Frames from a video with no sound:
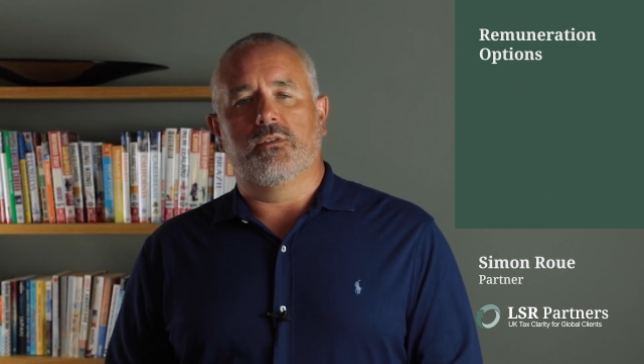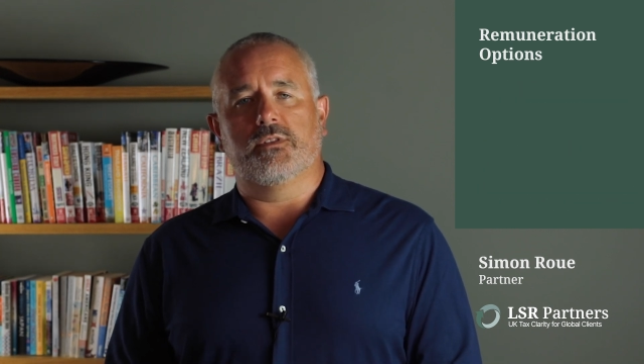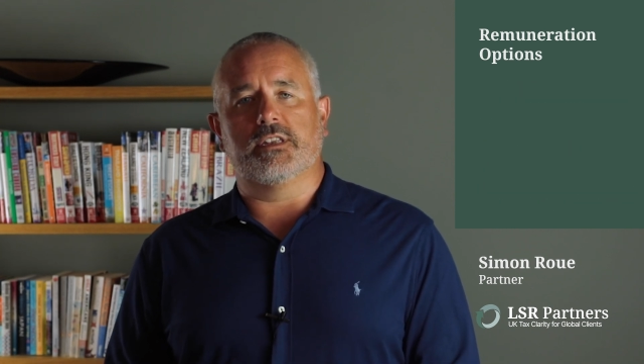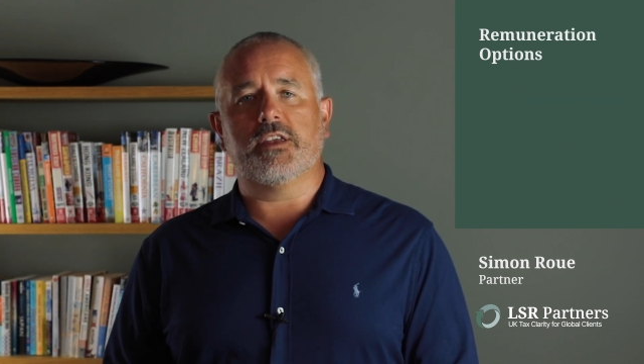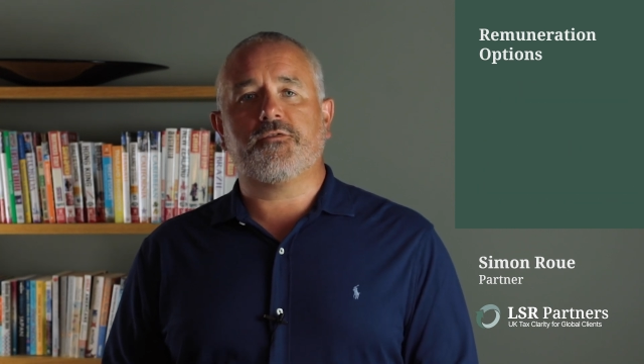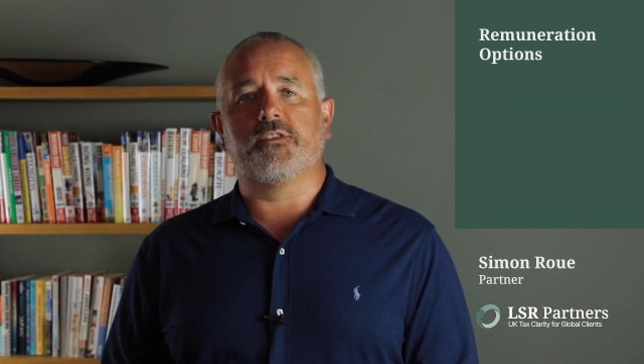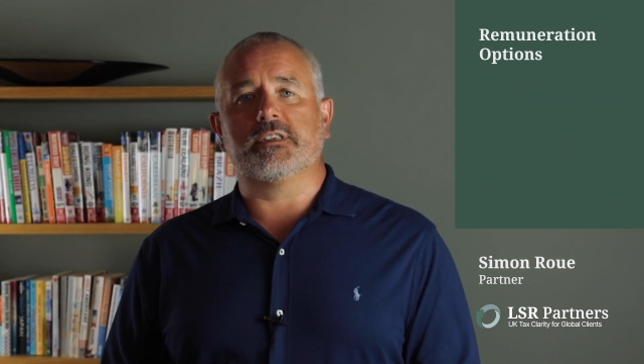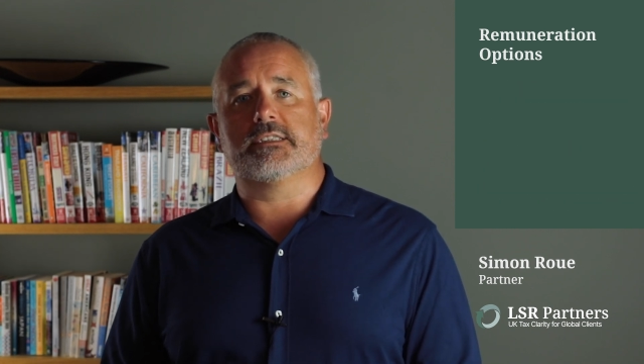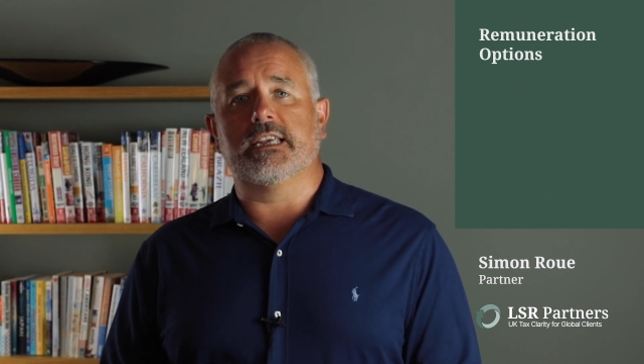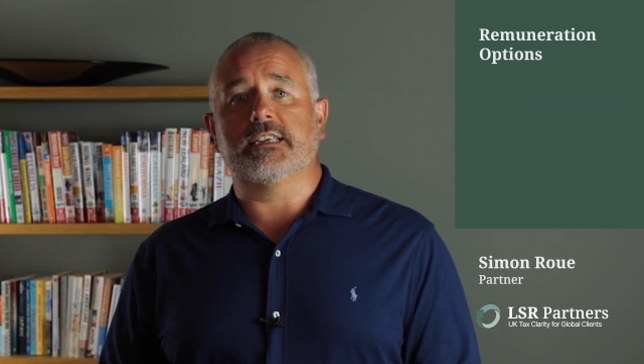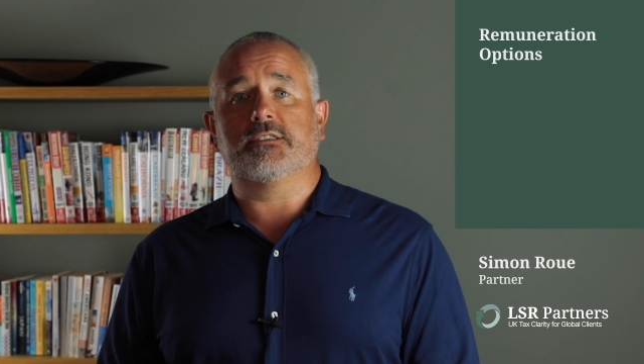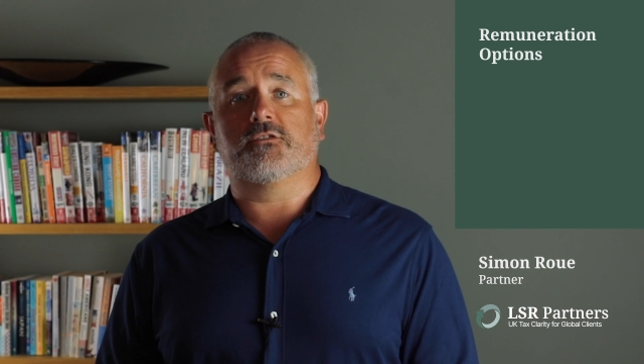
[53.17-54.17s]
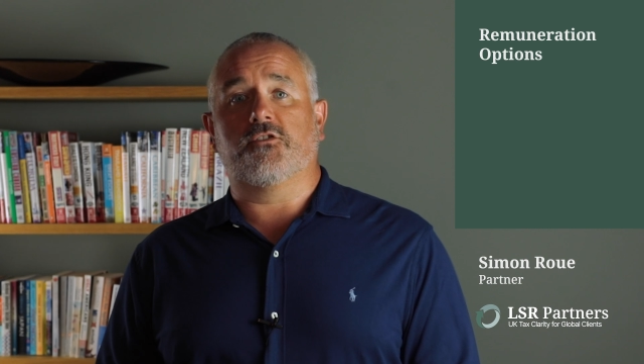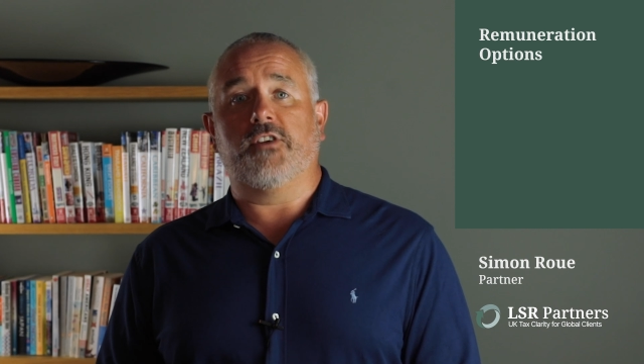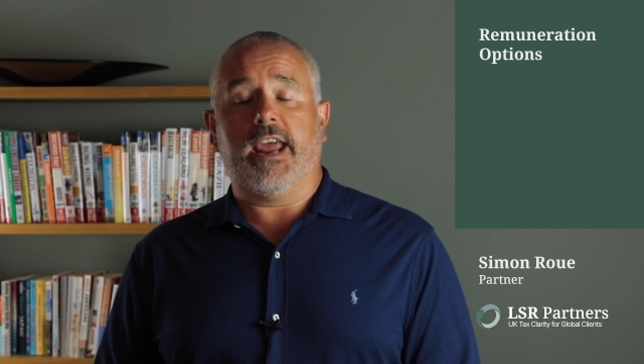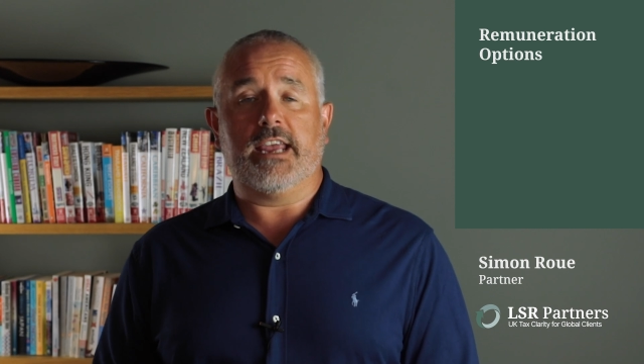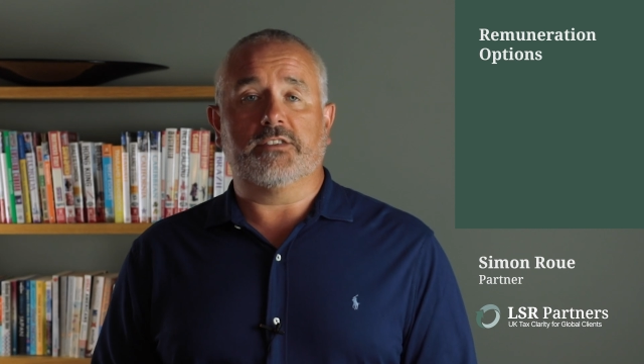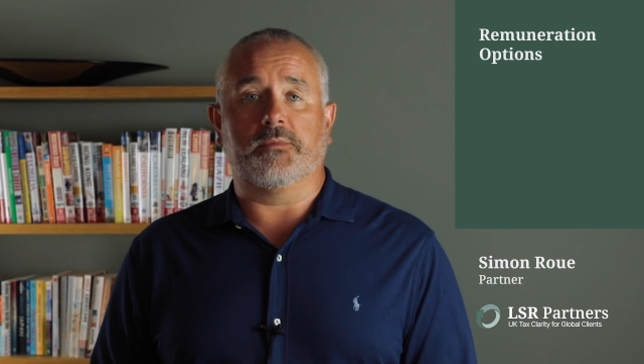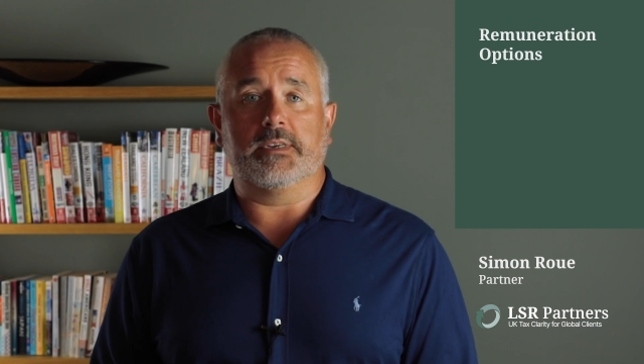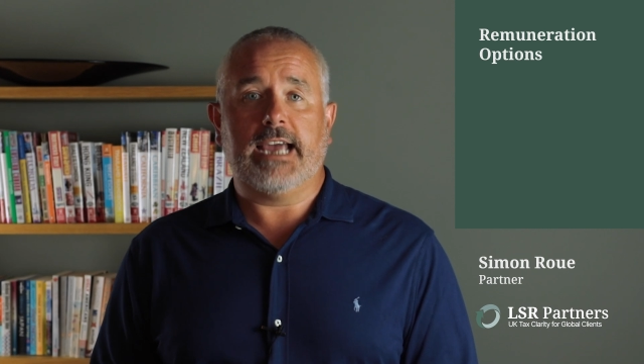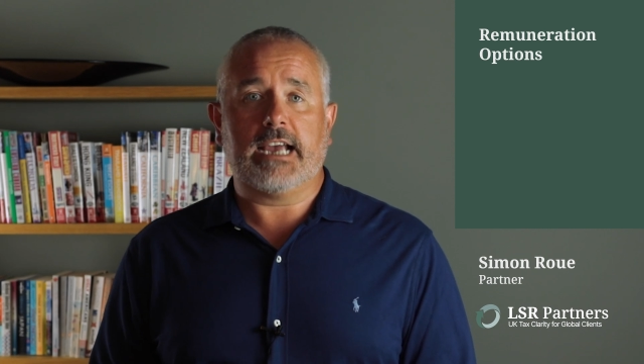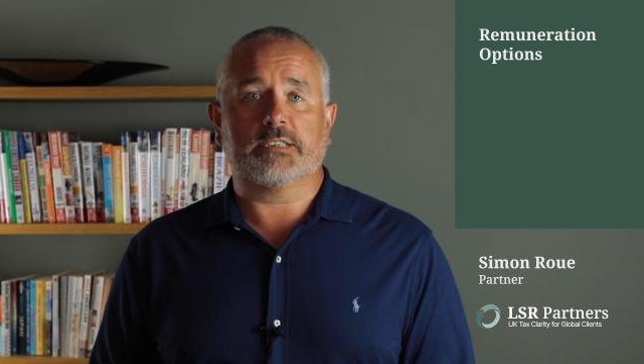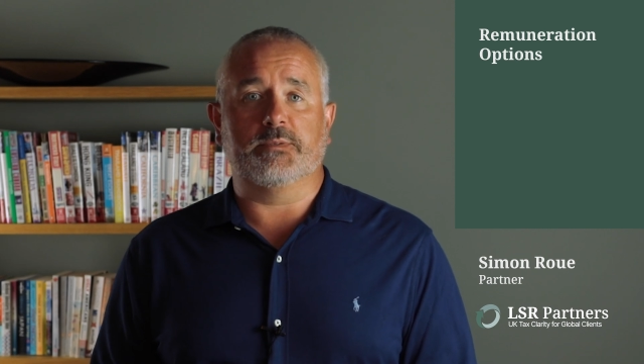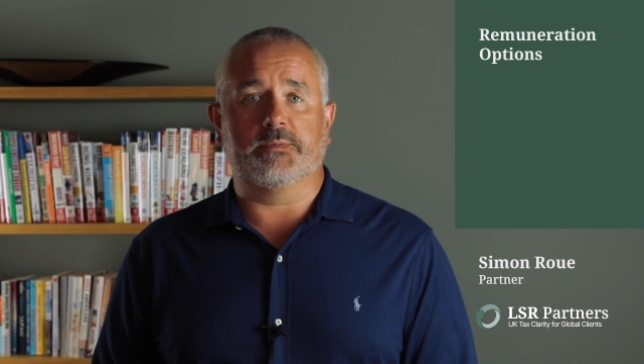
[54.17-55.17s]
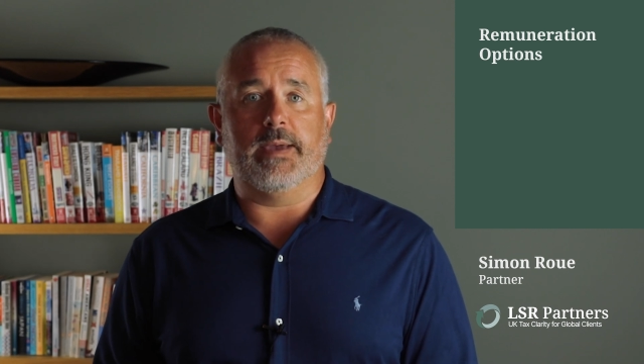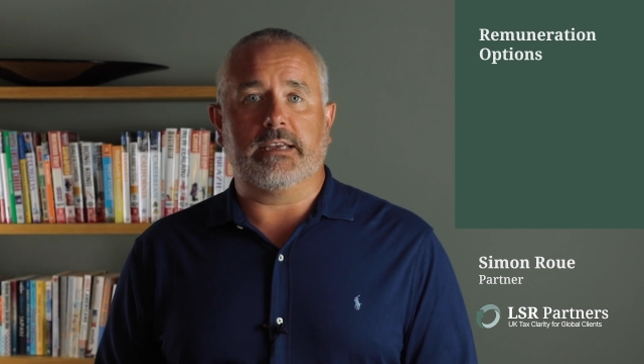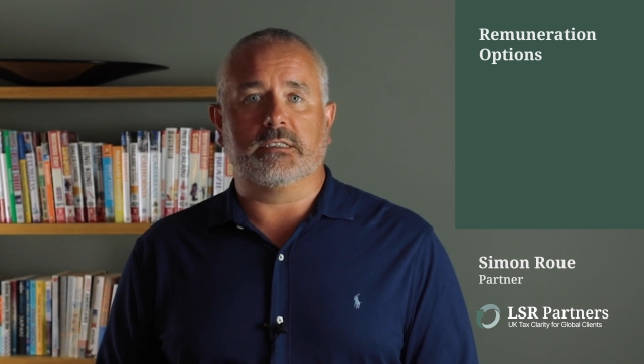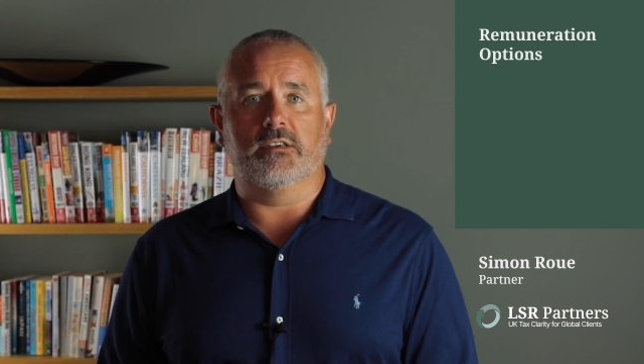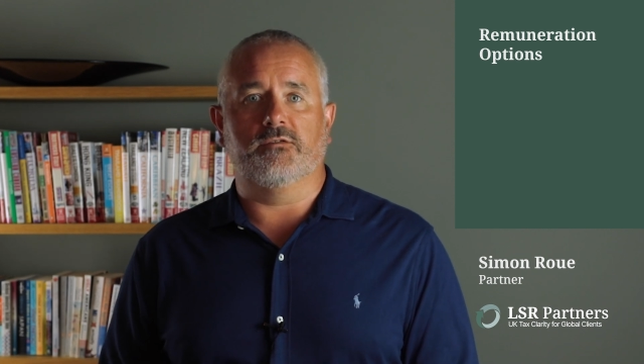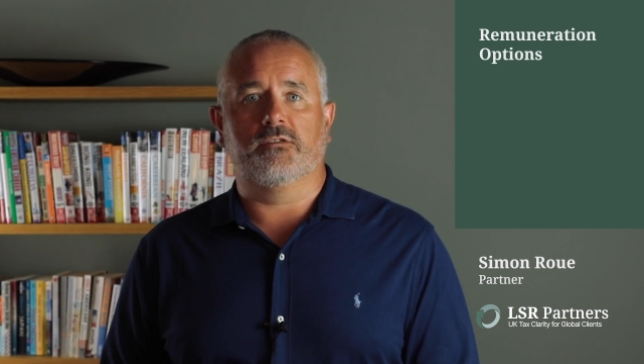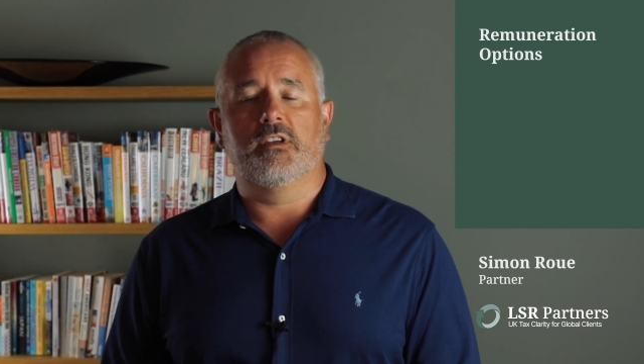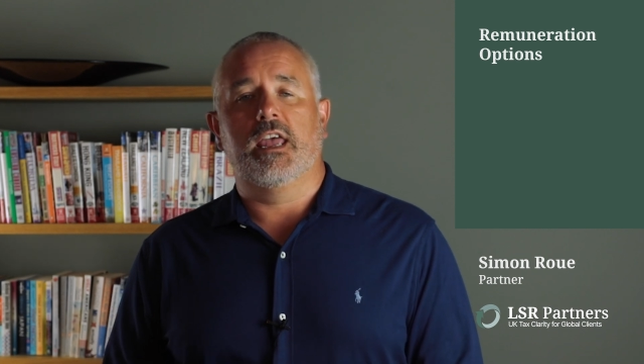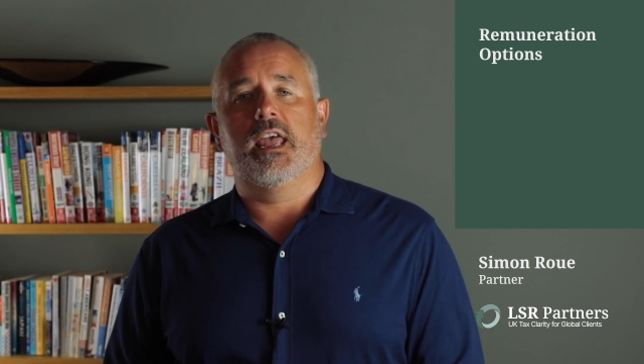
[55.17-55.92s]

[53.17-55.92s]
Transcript: The difference this creates from a tax perspective